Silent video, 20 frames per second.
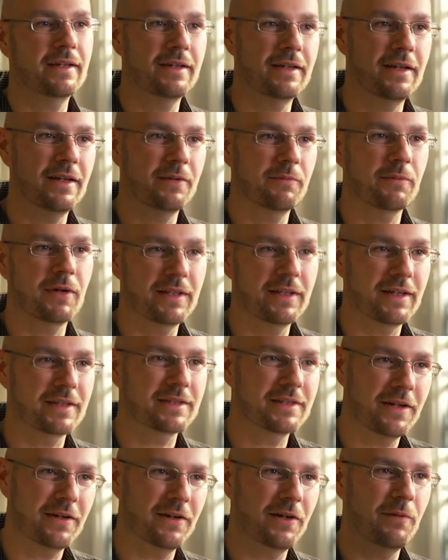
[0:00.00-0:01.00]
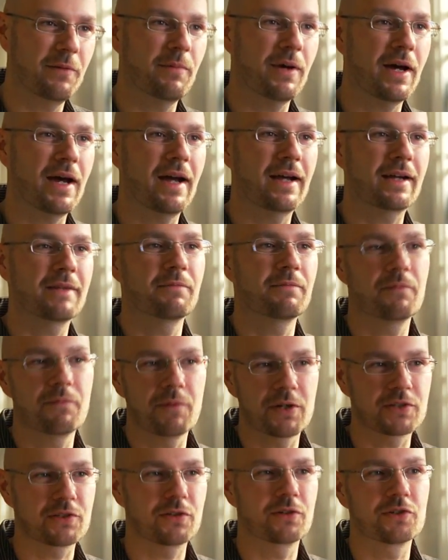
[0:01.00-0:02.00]
getting my dexterity back.
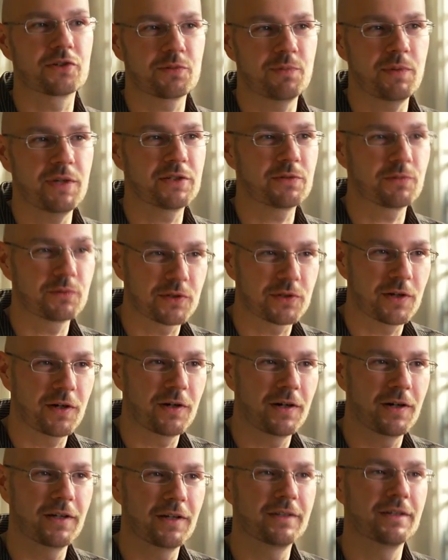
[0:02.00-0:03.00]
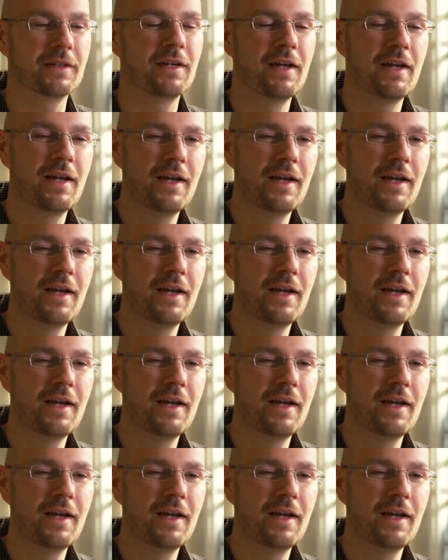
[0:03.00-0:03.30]
My slurred speech was gone.